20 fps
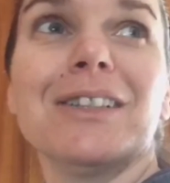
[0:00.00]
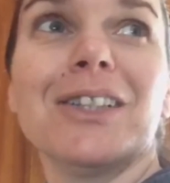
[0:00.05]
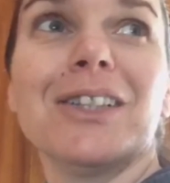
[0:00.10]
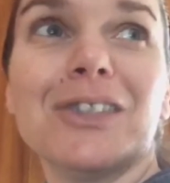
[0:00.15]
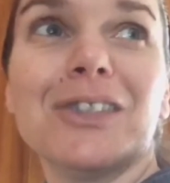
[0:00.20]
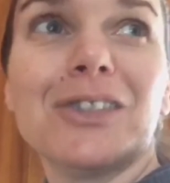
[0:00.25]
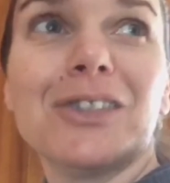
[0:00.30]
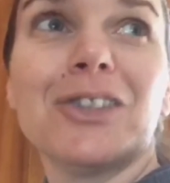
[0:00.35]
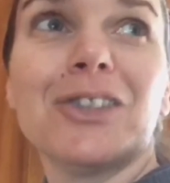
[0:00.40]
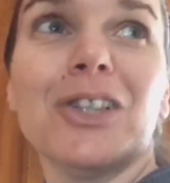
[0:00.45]

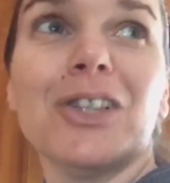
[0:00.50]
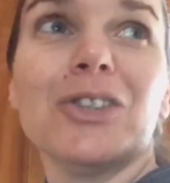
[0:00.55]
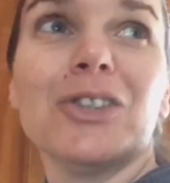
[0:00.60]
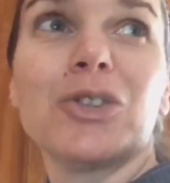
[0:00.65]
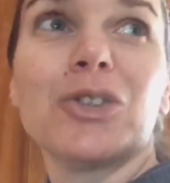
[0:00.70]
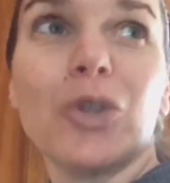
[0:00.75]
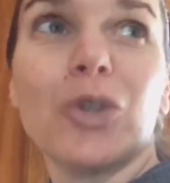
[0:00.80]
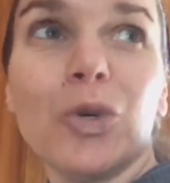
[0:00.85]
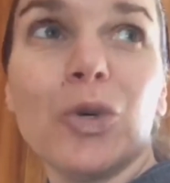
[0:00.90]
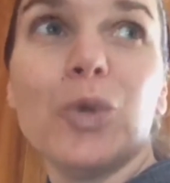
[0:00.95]
This
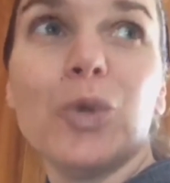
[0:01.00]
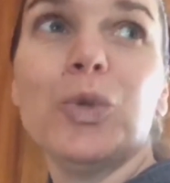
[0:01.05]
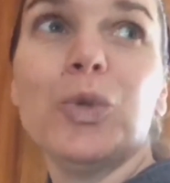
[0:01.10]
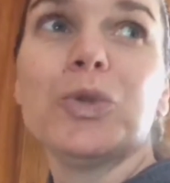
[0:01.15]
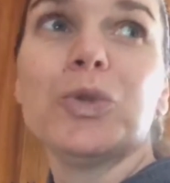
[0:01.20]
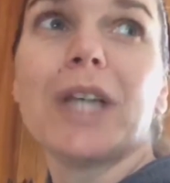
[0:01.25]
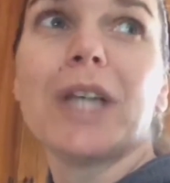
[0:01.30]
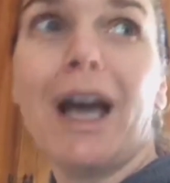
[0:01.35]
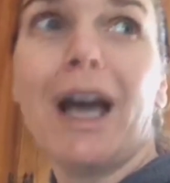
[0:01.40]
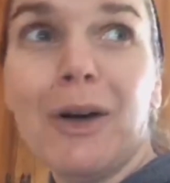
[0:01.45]
is
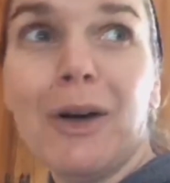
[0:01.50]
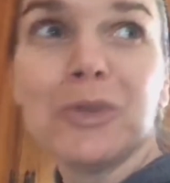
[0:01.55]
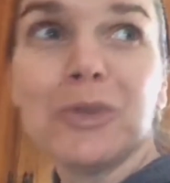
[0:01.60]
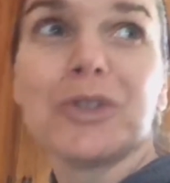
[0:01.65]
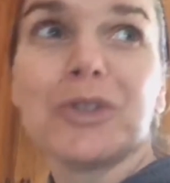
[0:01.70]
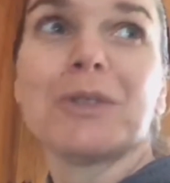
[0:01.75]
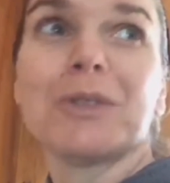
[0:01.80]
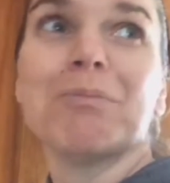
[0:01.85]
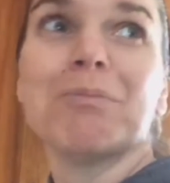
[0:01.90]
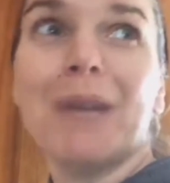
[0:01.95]
whose
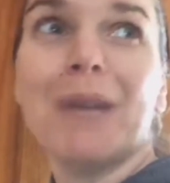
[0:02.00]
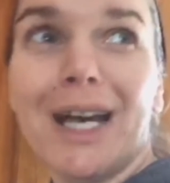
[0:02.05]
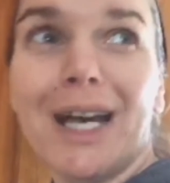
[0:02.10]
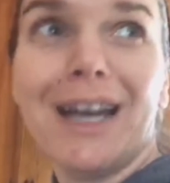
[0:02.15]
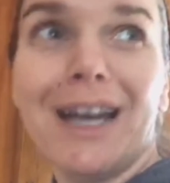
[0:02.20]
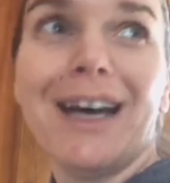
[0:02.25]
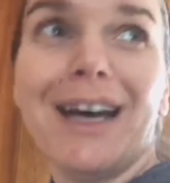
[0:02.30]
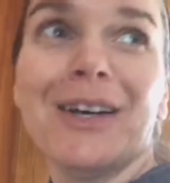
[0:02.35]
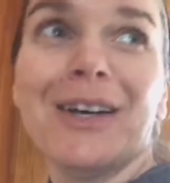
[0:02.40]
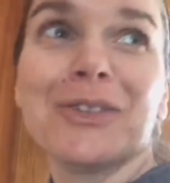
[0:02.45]
house?
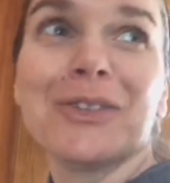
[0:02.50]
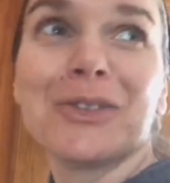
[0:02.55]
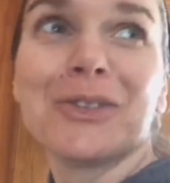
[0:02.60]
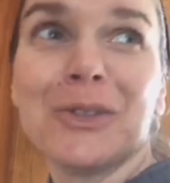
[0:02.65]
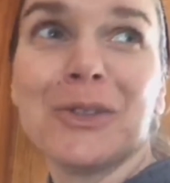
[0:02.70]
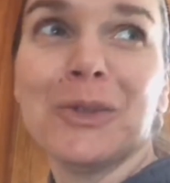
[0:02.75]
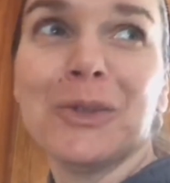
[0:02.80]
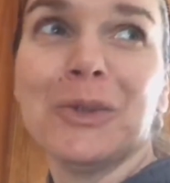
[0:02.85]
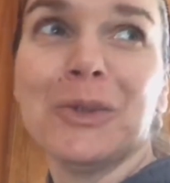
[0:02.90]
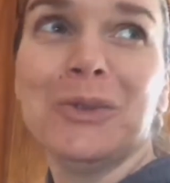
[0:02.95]
My house.
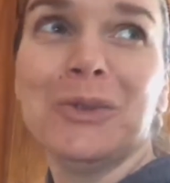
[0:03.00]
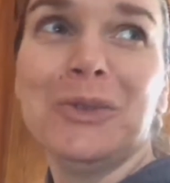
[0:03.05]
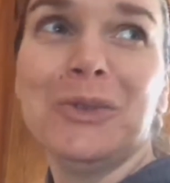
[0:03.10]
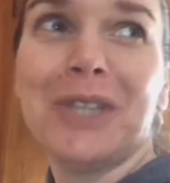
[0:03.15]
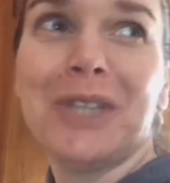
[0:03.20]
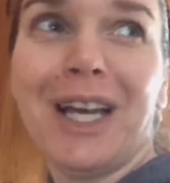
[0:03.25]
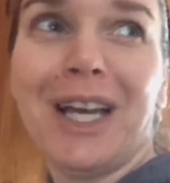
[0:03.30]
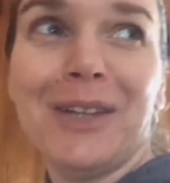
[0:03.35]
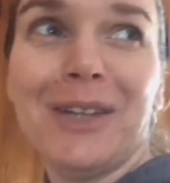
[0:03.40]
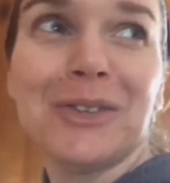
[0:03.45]

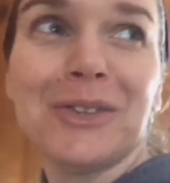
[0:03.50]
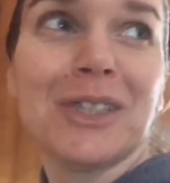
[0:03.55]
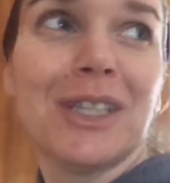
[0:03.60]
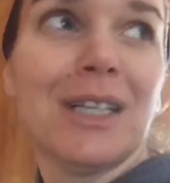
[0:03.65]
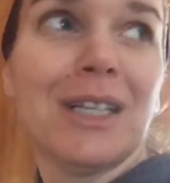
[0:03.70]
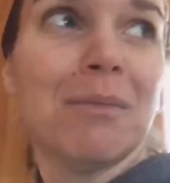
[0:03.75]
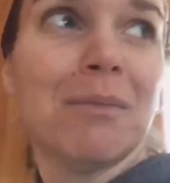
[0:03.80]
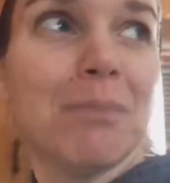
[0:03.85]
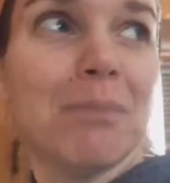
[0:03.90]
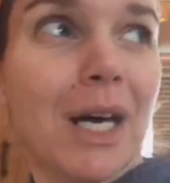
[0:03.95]
Whose house?
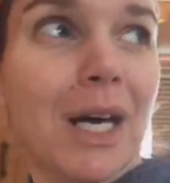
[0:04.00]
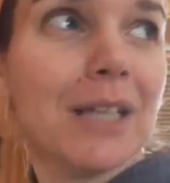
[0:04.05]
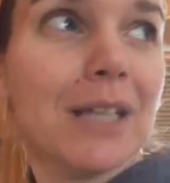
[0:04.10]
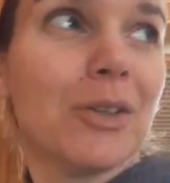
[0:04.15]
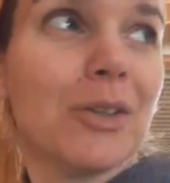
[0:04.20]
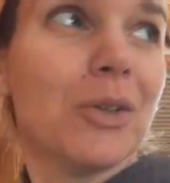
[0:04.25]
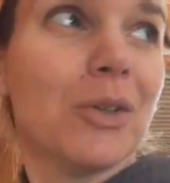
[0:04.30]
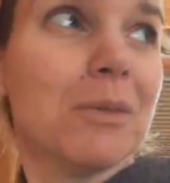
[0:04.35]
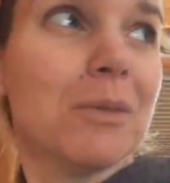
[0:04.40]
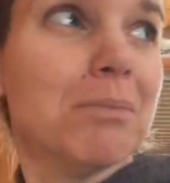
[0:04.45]
My
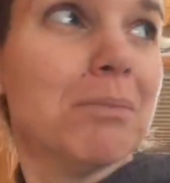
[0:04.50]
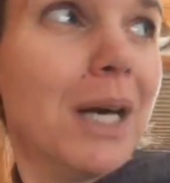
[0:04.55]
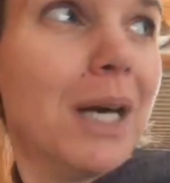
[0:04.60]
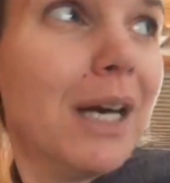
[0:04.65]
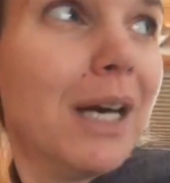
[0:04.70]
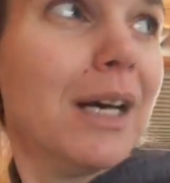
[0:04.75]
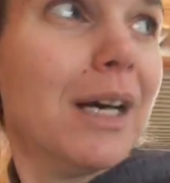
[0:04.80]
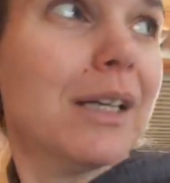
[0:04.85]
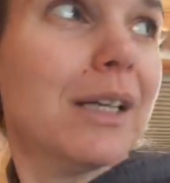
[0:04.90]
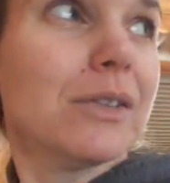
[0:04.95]
court.
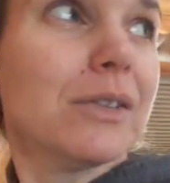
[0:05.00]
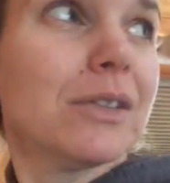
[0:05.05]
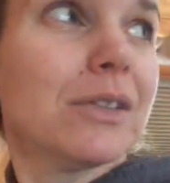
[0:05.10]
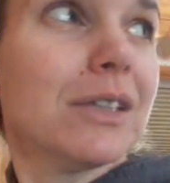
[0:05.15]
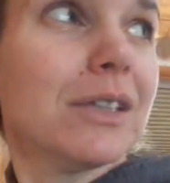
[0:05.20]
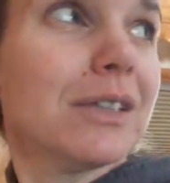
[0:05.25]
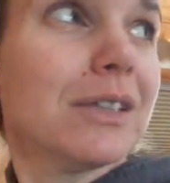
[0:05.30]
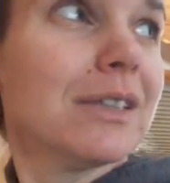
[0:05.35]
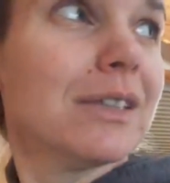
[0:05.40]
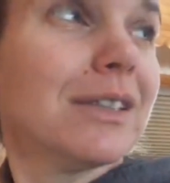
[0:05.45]
My
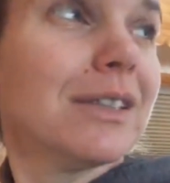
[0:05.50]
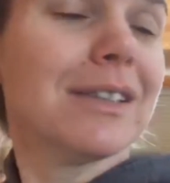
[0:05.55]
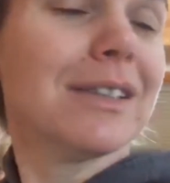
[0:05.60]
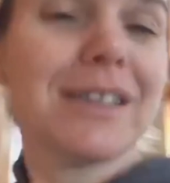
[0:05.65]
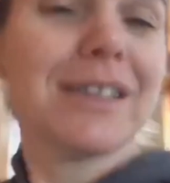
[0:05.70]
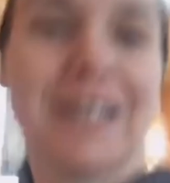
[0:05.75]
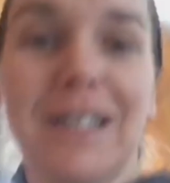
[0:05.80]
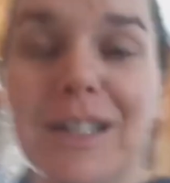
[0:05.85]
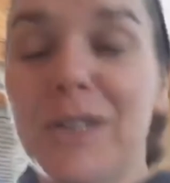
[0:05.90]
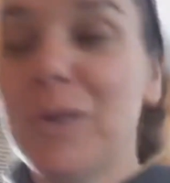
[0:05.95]
house. This is.
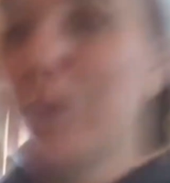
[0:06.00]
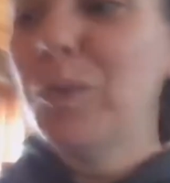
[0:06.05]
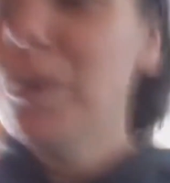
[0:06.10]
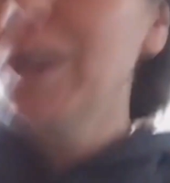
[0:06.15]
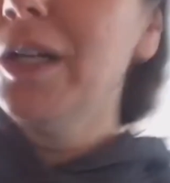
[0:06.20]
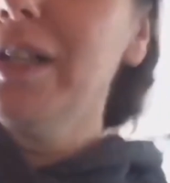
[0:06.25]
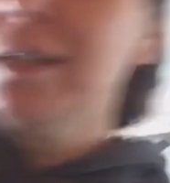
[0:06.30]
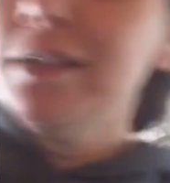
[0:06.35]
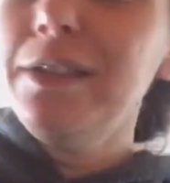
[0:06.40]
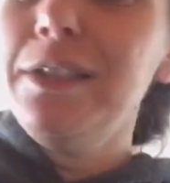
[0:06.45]

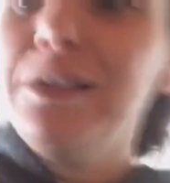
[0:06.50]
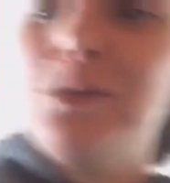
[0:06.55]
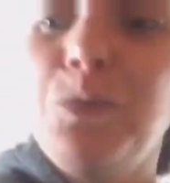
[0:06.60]
Well,